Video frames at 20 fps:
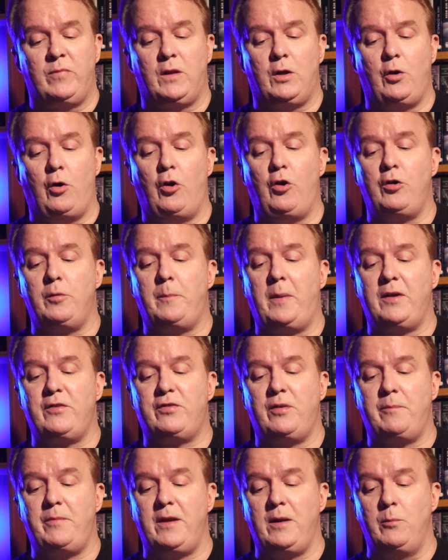called by
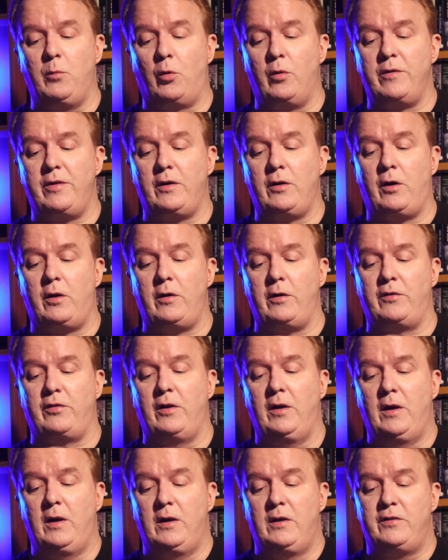something more than art,
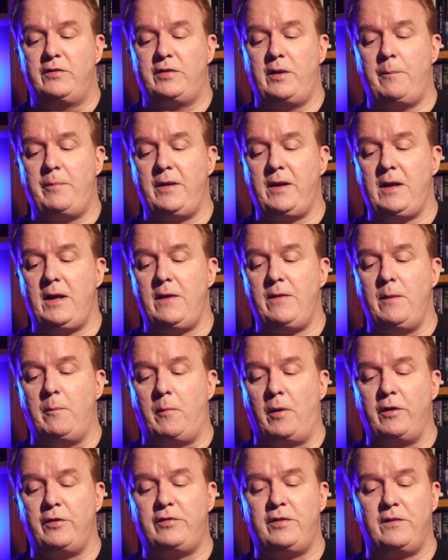something in the
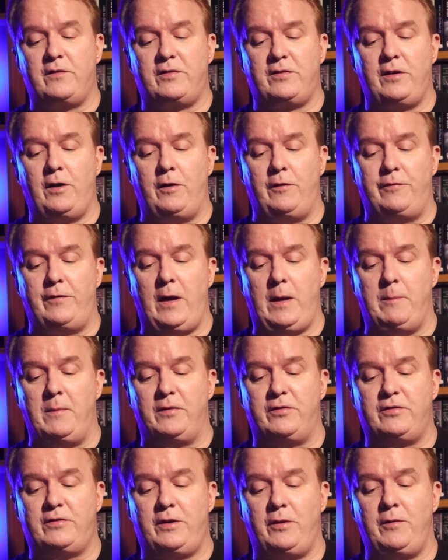marsh itself, a
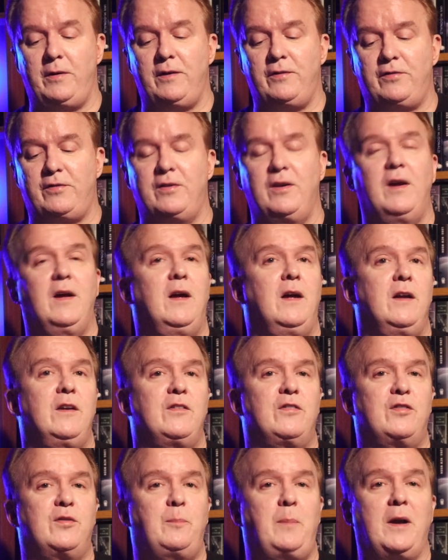mysterious
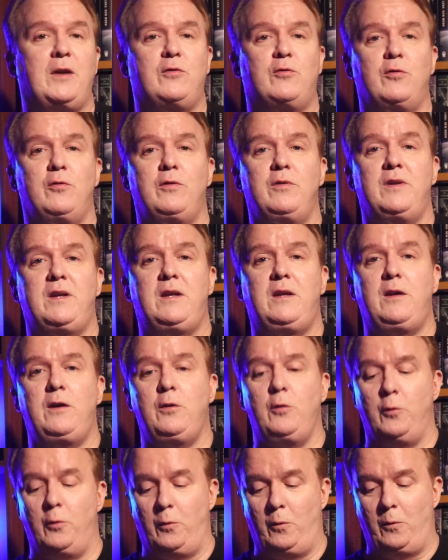spectral
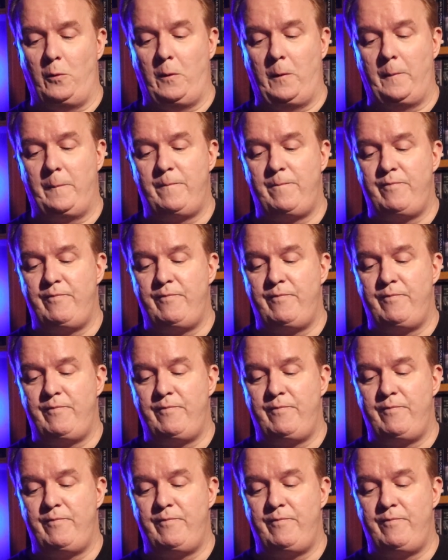hue.